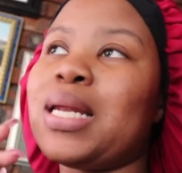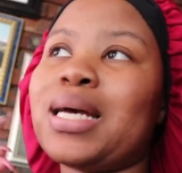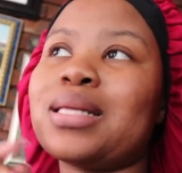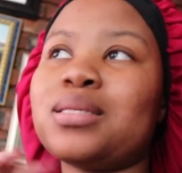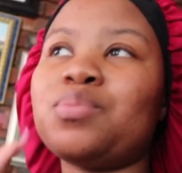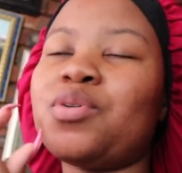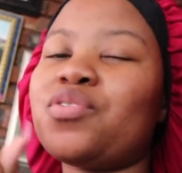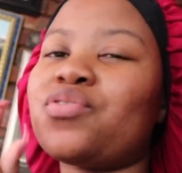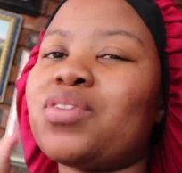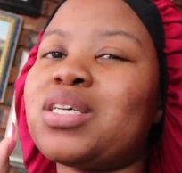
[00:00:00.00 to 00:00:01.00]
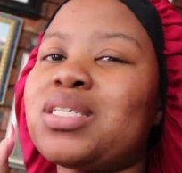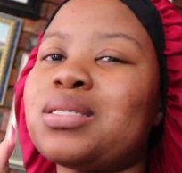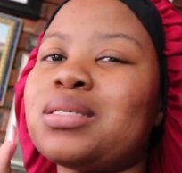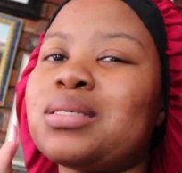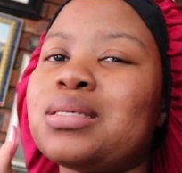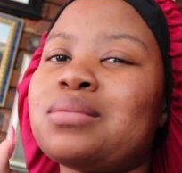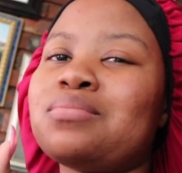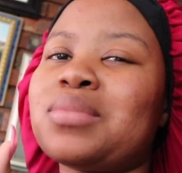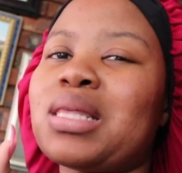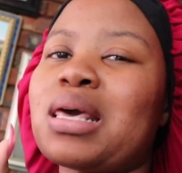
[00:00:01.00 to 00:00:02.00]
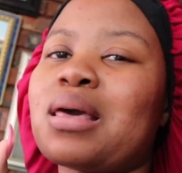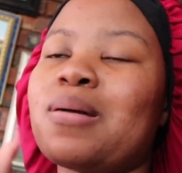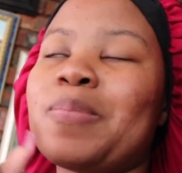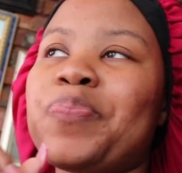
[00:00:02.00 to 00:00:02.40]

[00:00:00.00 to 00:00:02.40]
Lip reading: like this perfectionism thing.